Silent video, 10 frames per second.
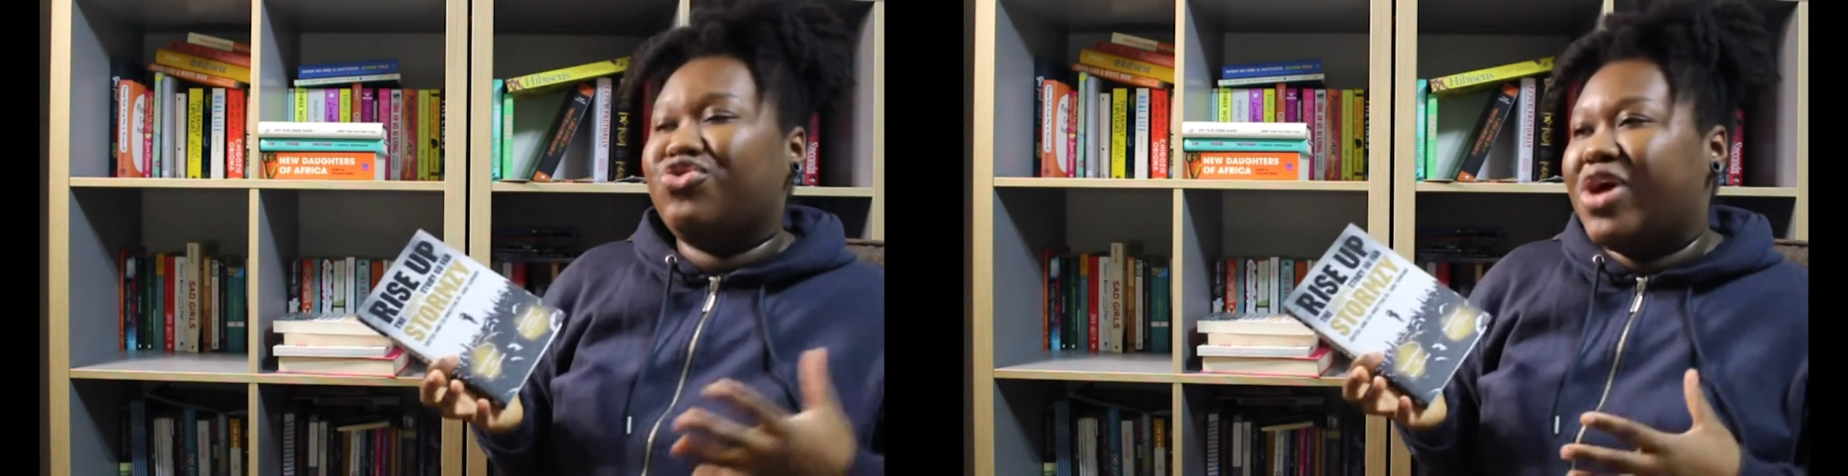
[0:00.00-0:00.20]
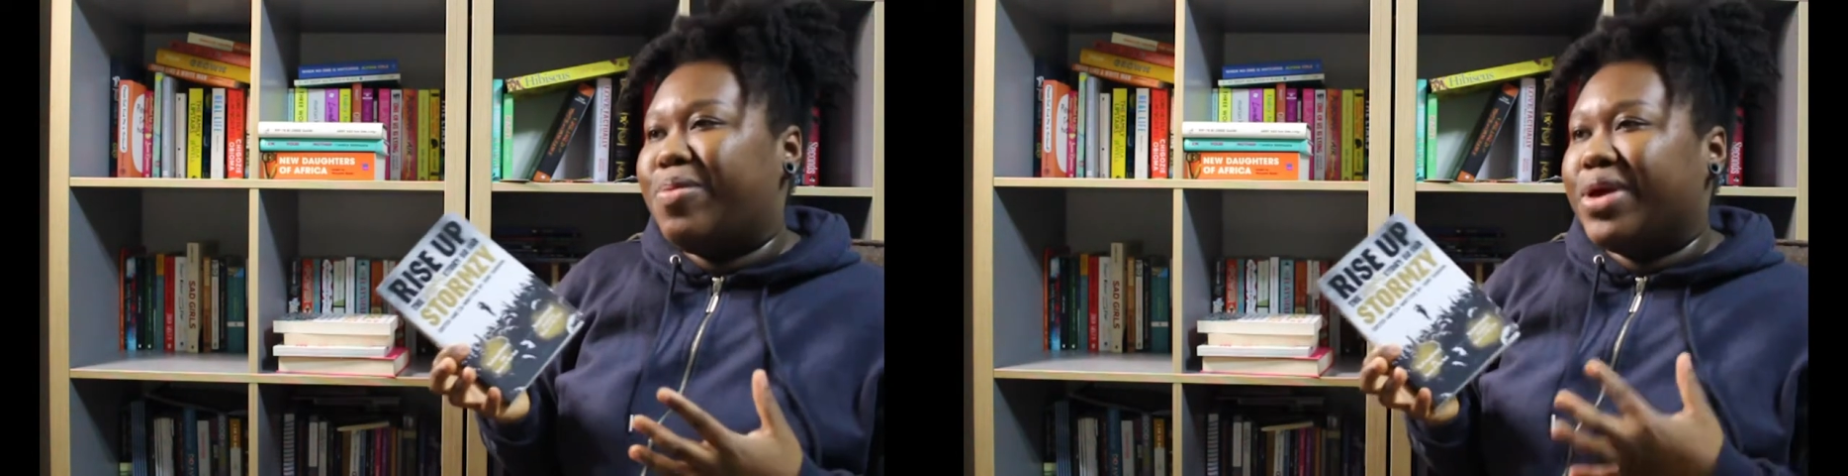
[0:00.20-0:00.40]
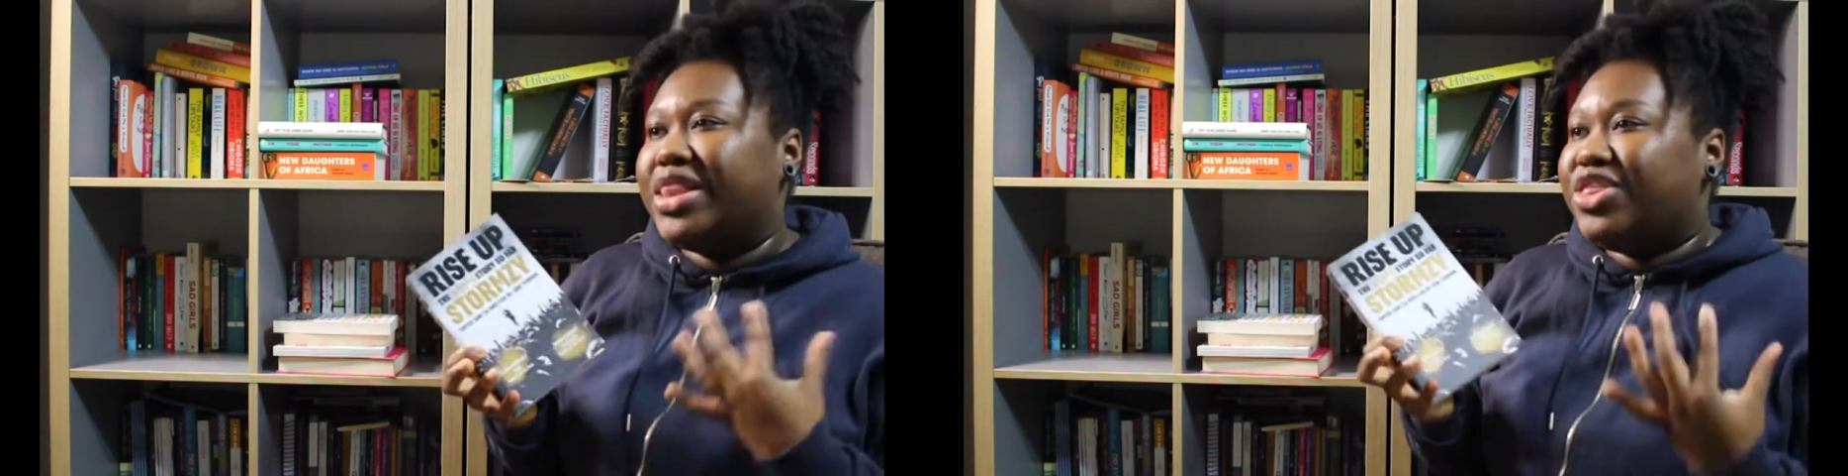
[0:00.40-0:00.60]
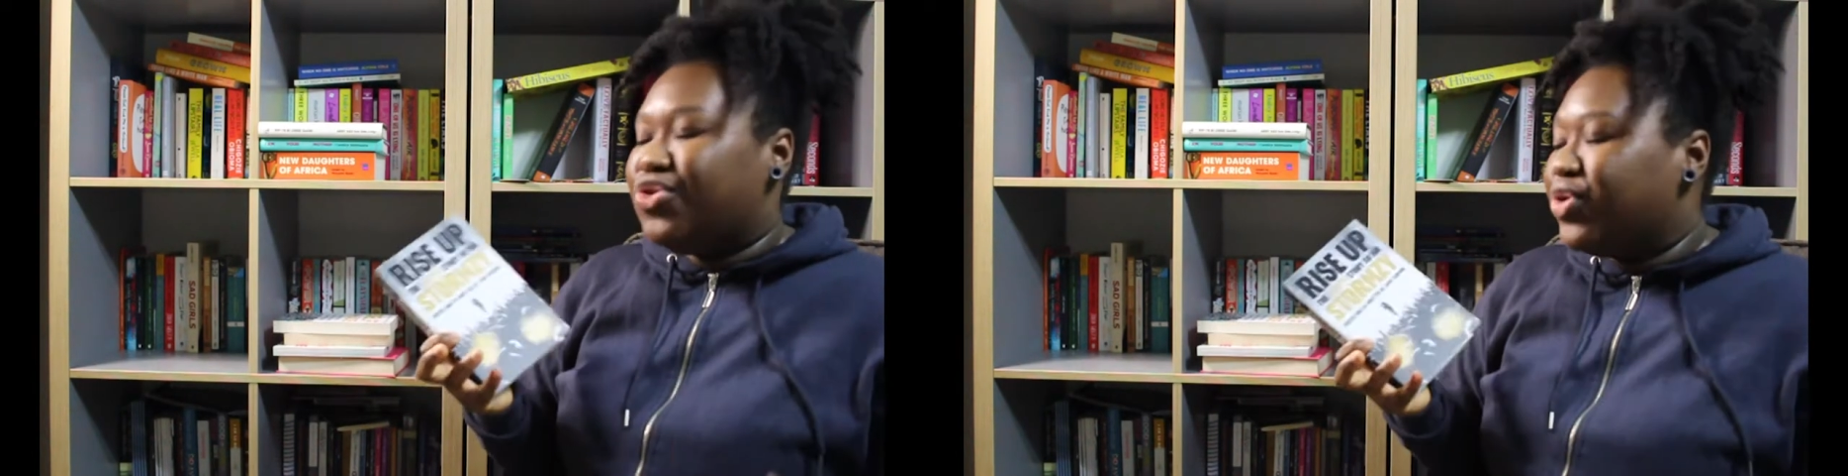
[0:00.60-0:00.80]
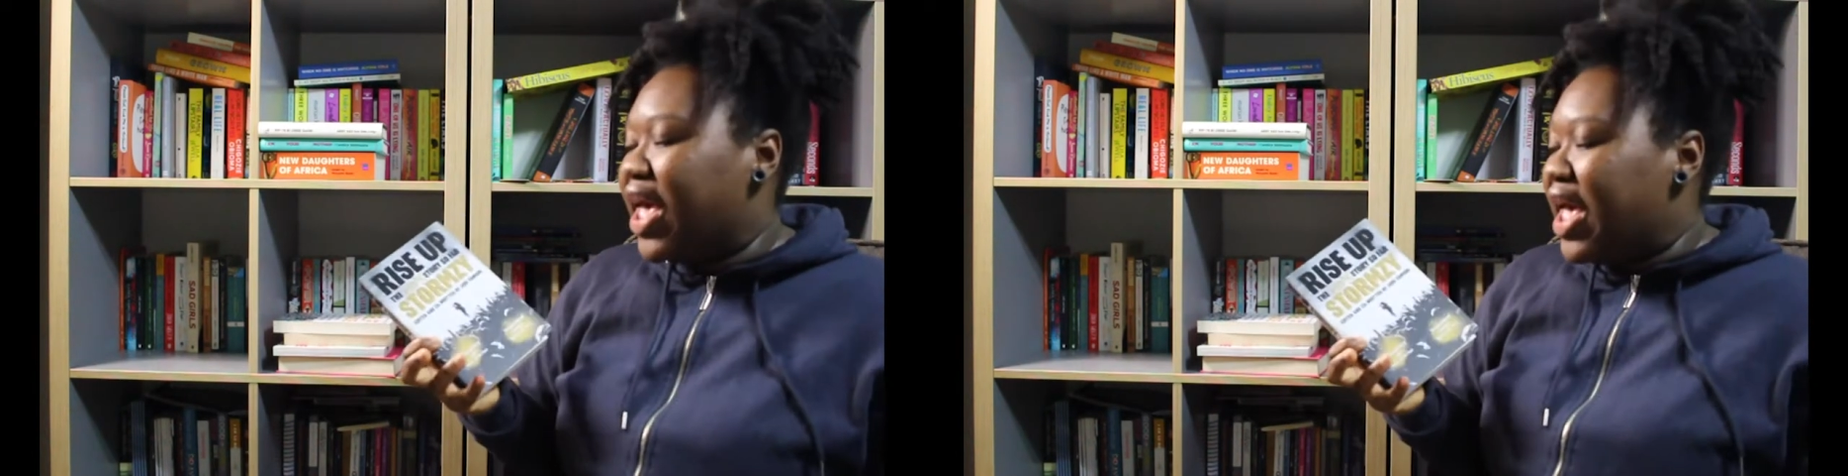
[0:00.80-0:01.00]
rapper in
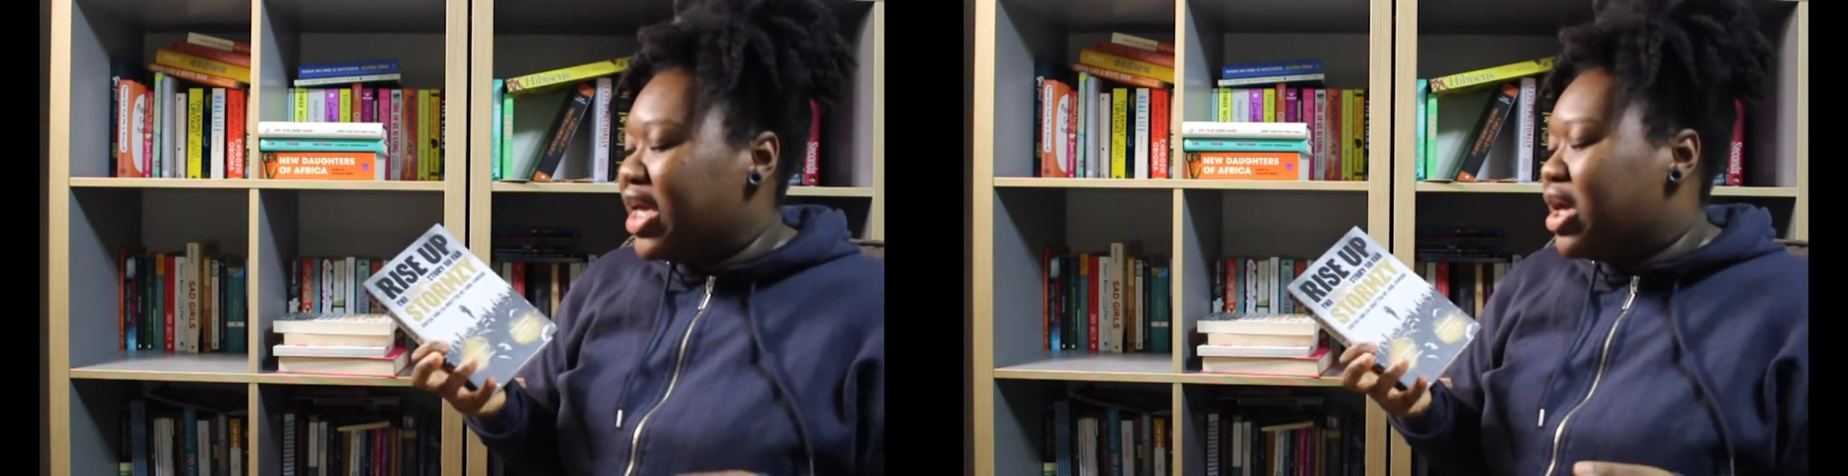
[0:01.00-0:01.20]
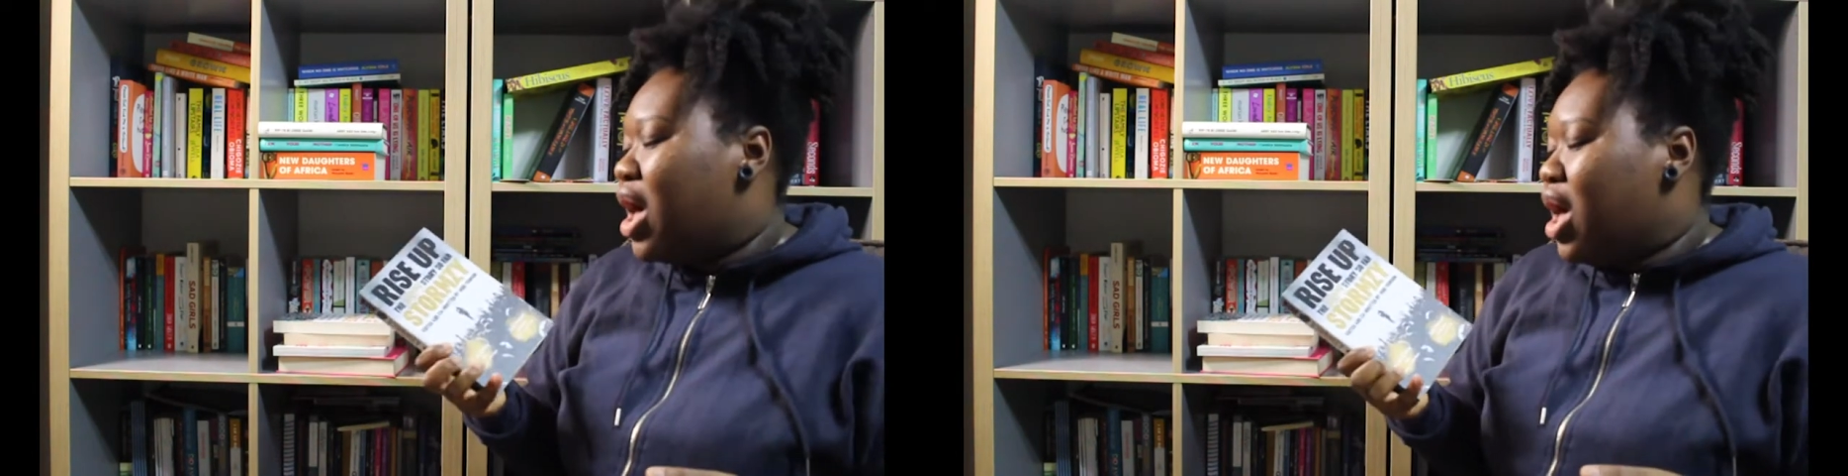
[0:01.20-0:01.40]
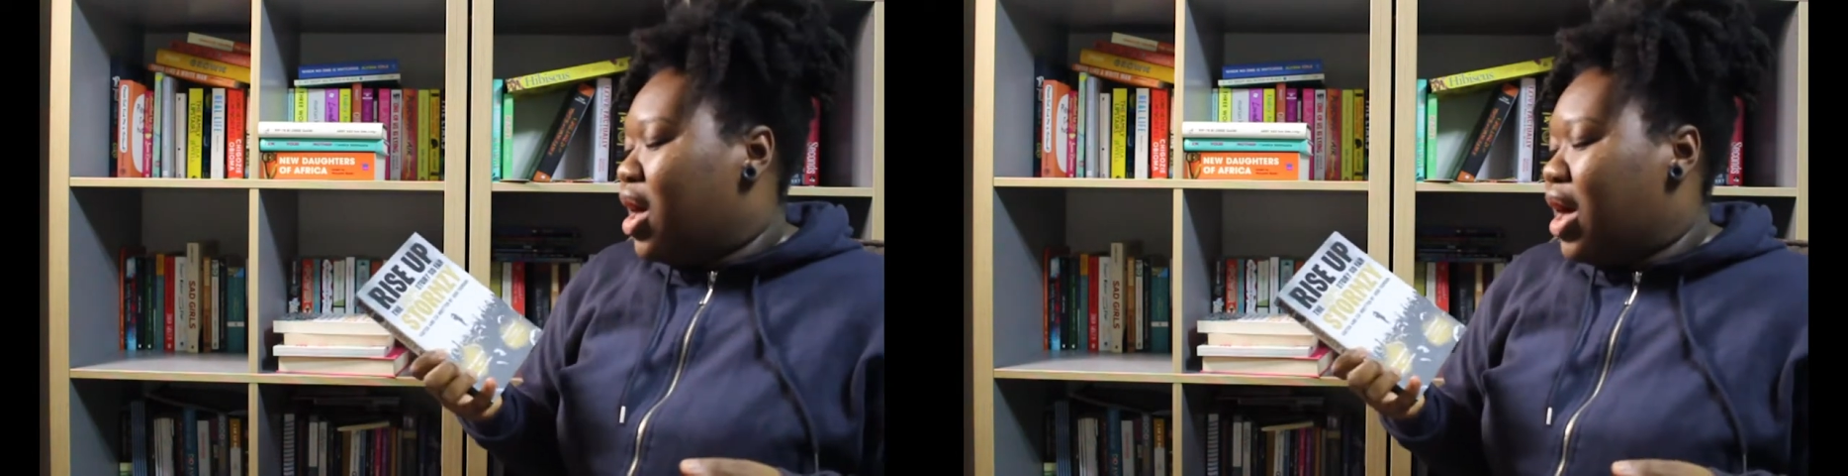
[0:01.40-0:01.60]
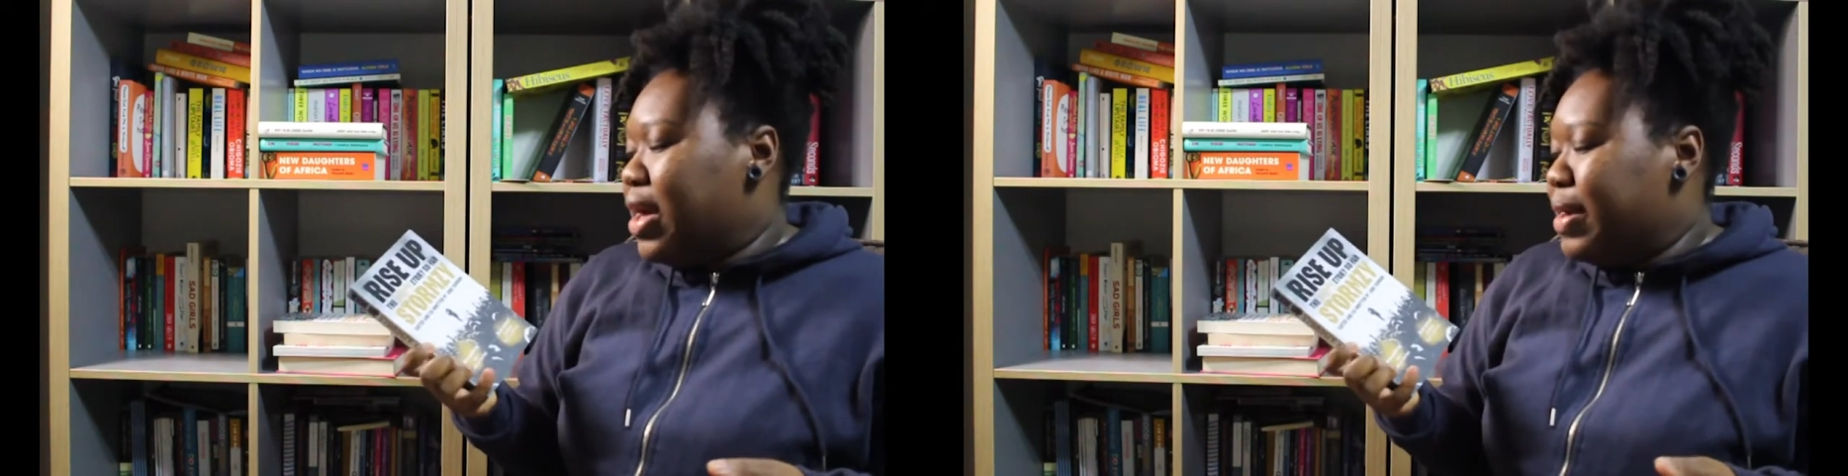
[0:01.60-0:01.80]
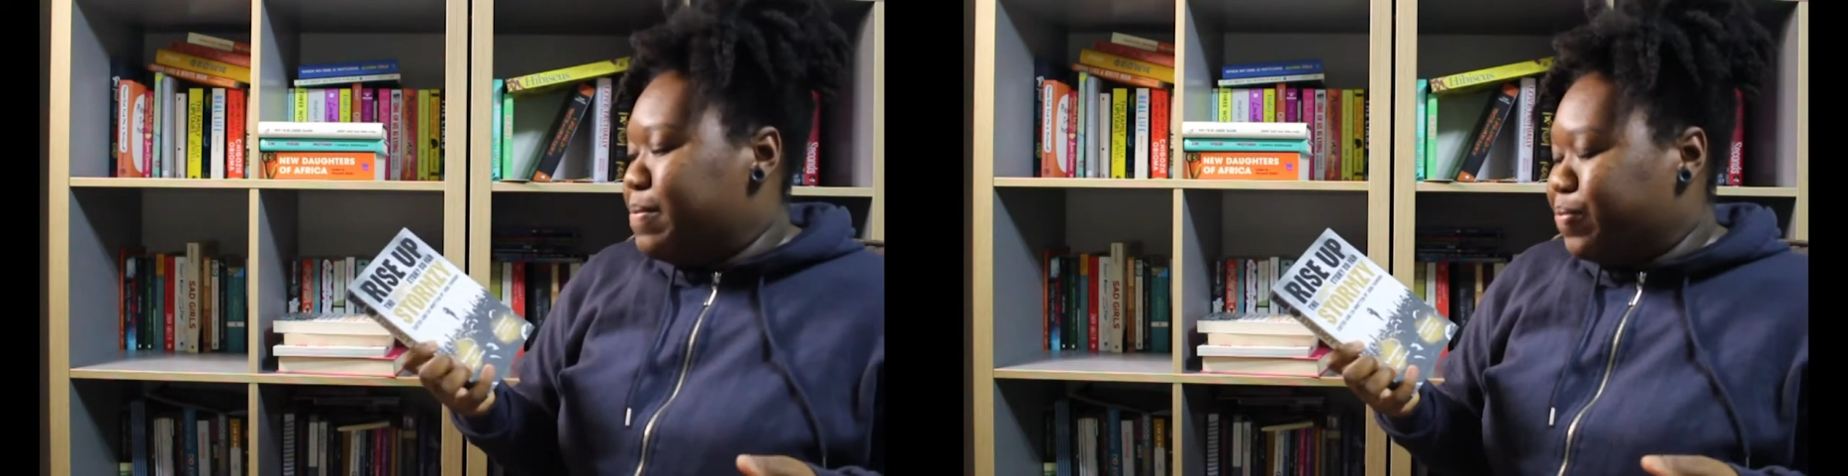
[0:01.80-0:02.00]
the UK,
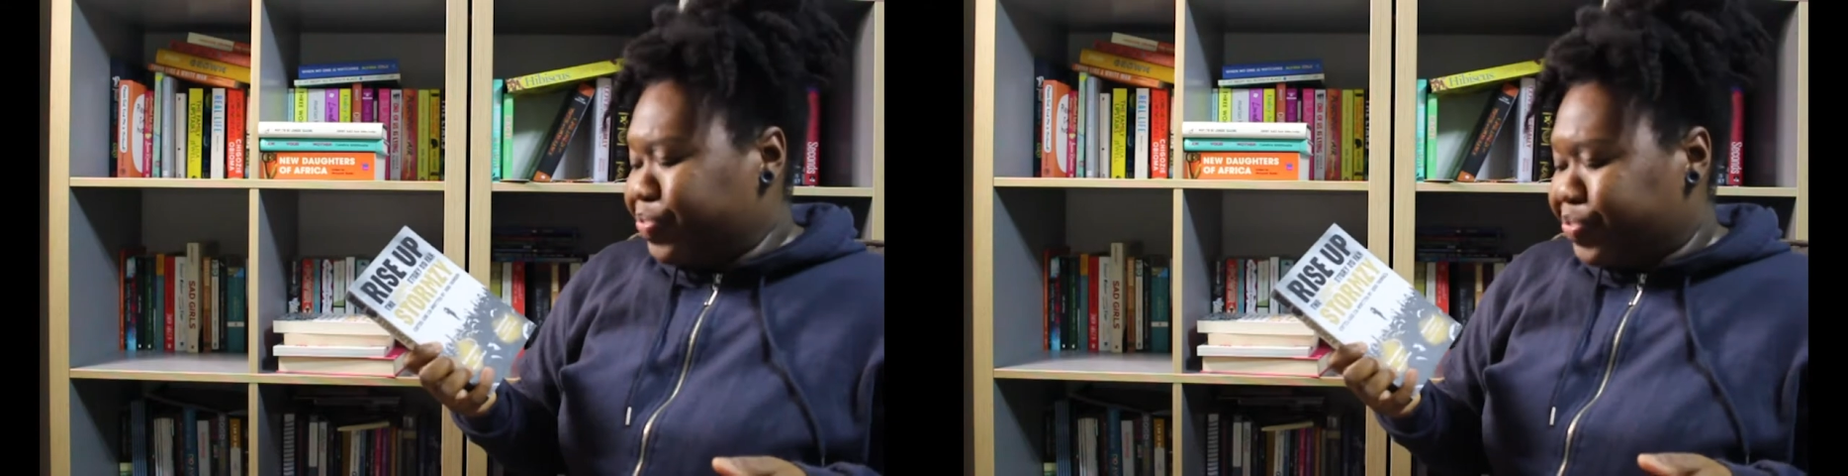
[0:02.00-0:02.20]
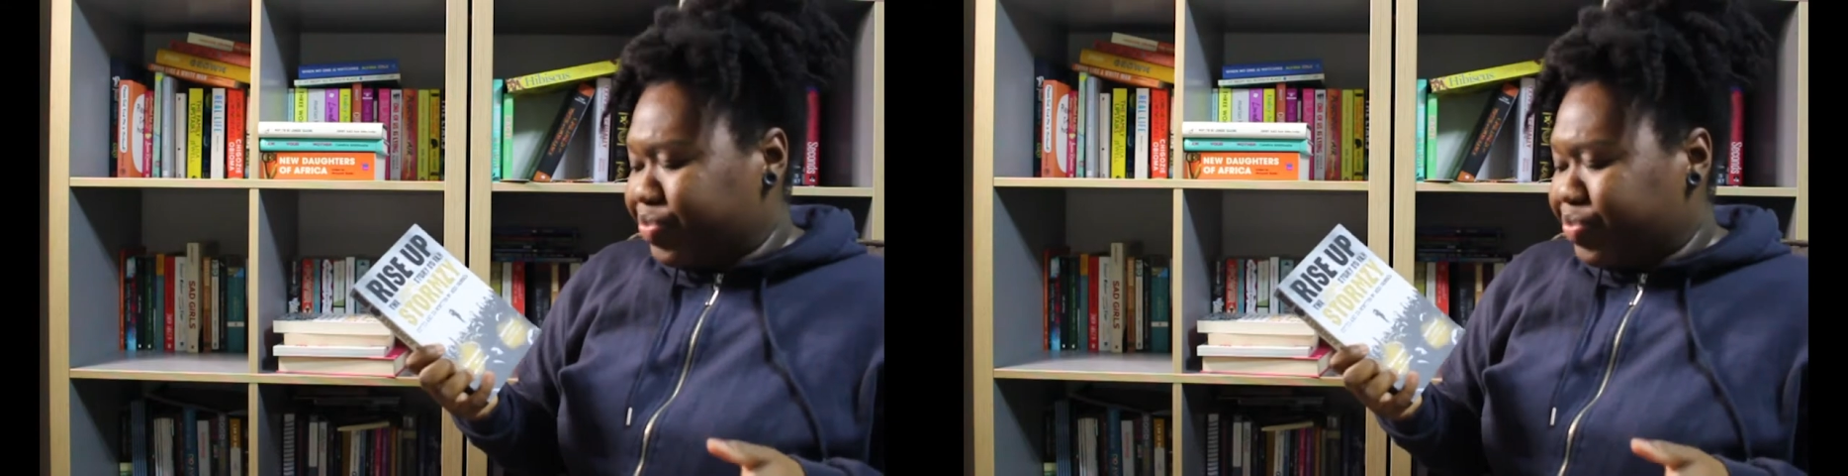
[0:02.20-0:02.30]
and